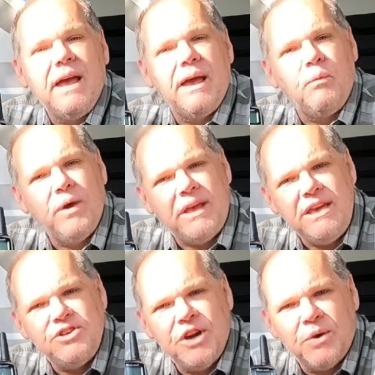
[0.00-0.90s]
And what
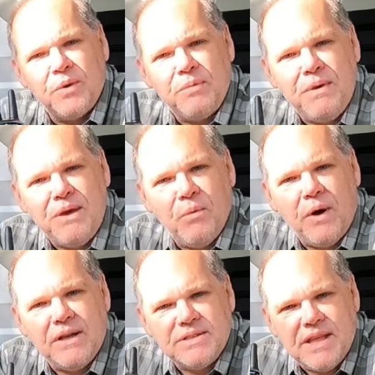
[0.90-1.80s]
he shared with me
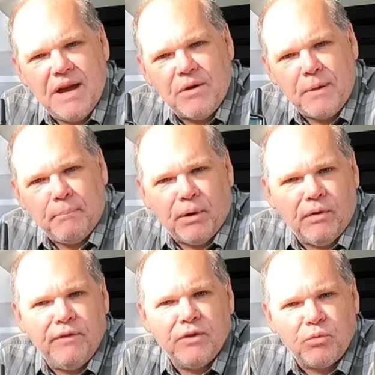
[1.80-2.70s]
was they are the
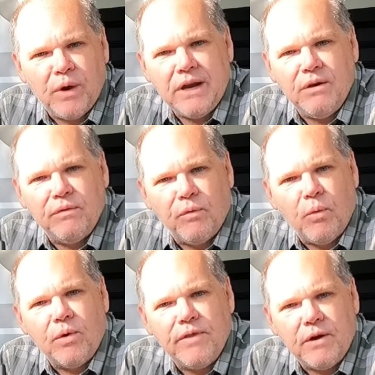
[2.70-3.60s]
perfect radio
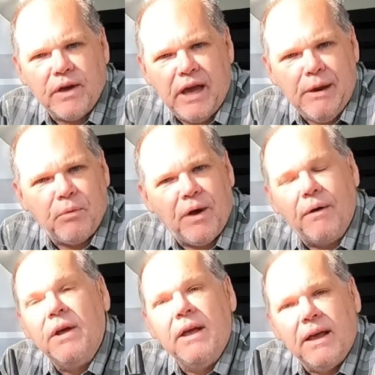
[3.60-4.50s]
for their campground.